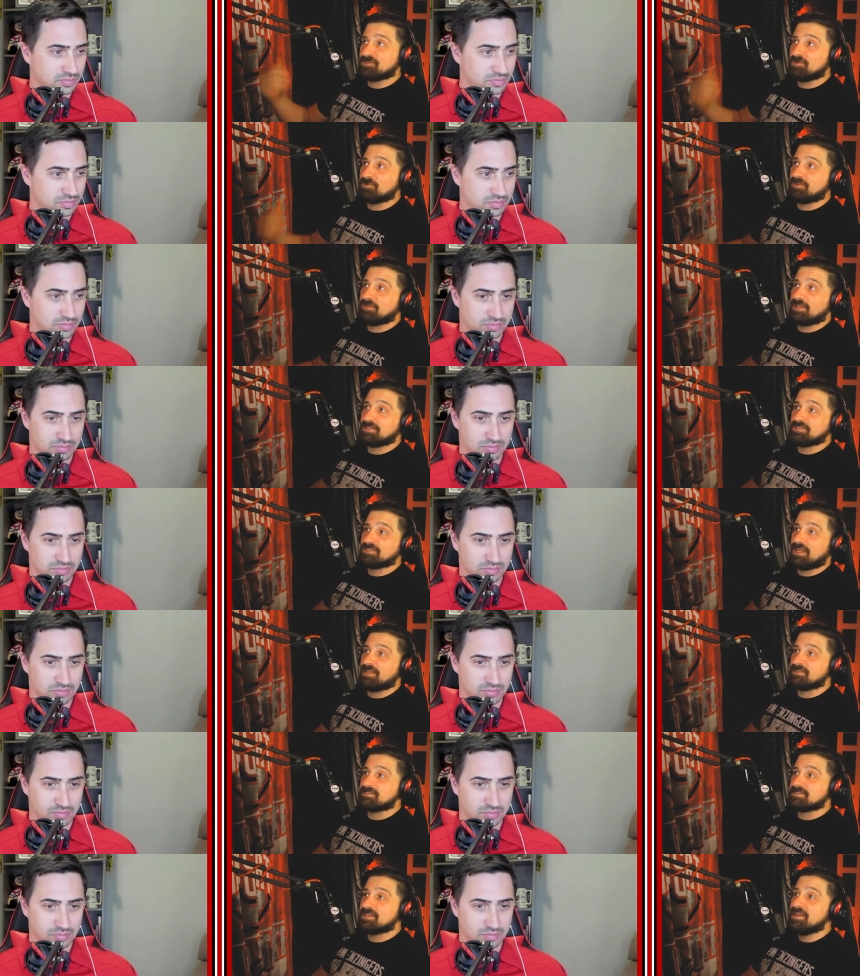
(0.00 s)
Speaker 1: two
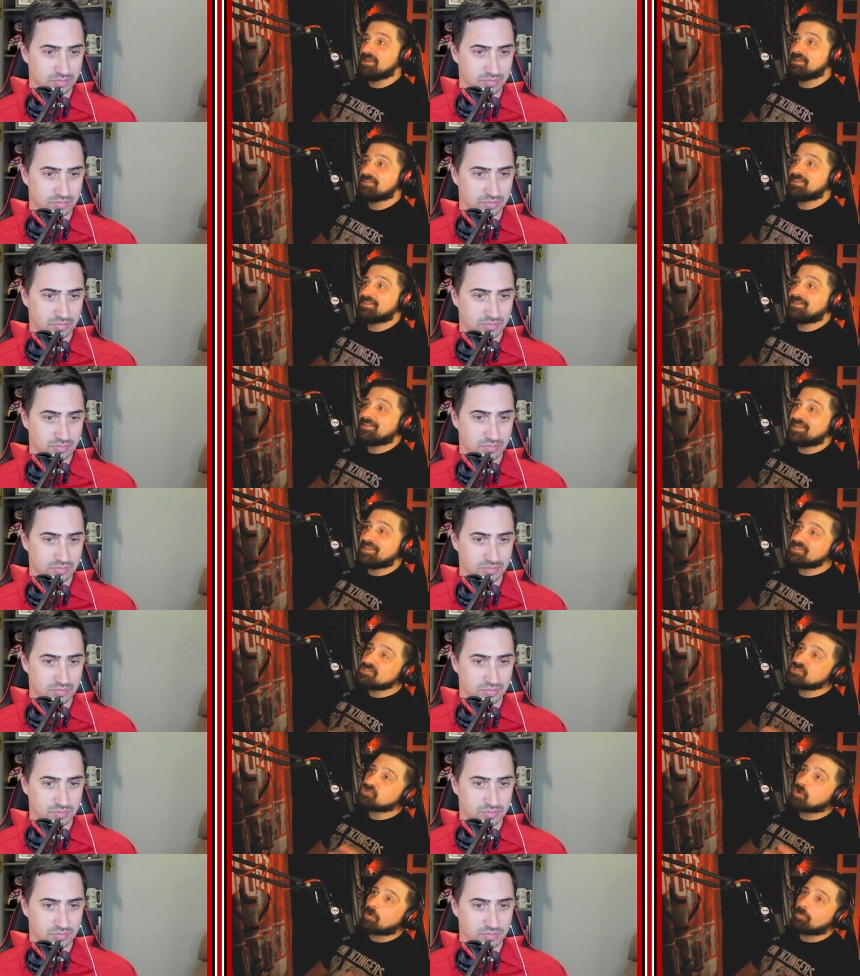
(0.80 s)
touchdowns. The
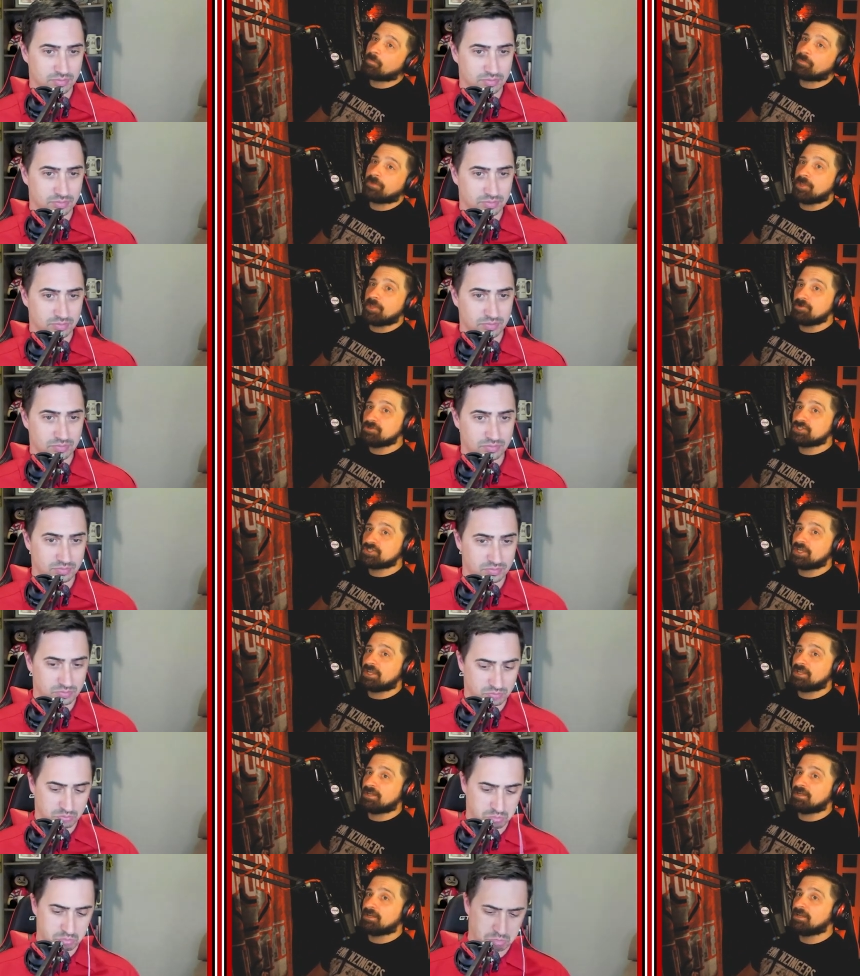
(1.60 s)

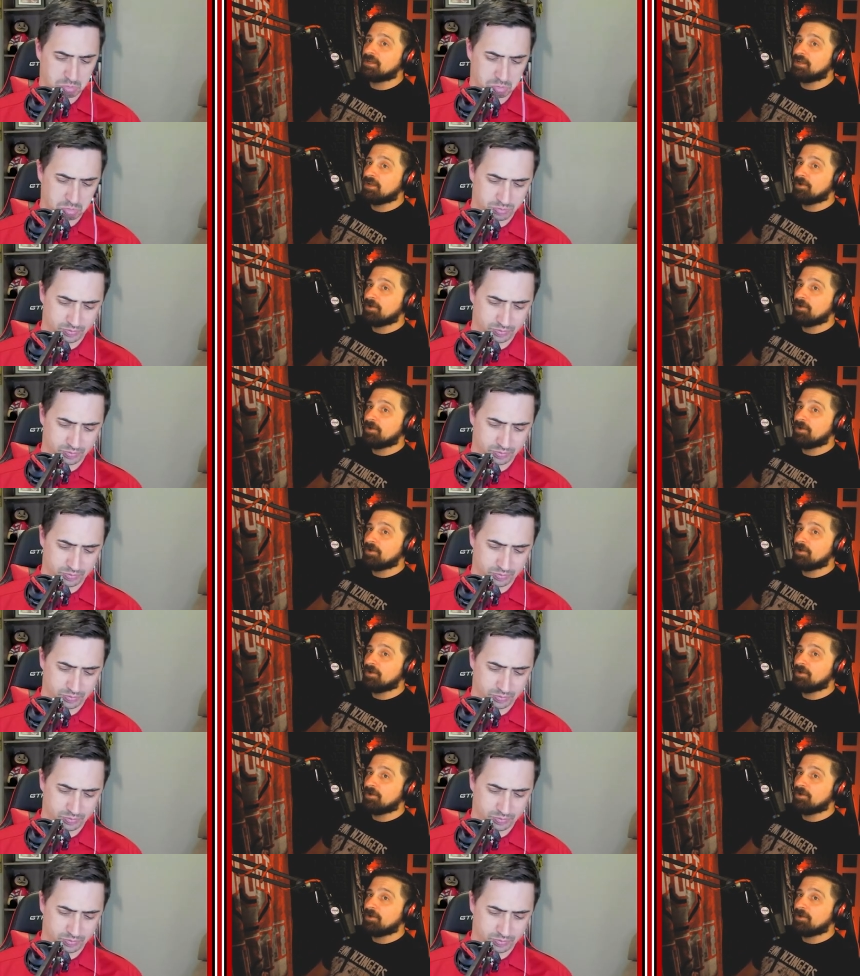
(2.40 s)
distribution.